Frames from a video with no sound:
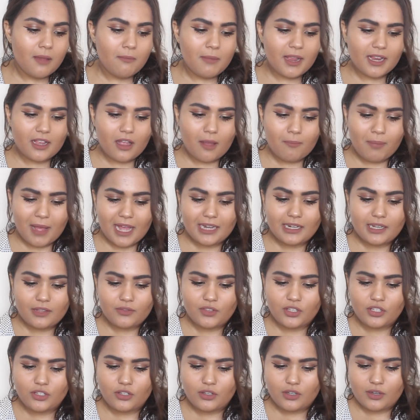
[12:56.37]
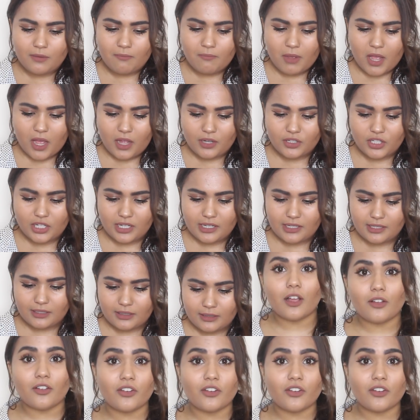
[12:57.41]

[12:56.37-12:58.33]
makeup palette that you can purchase.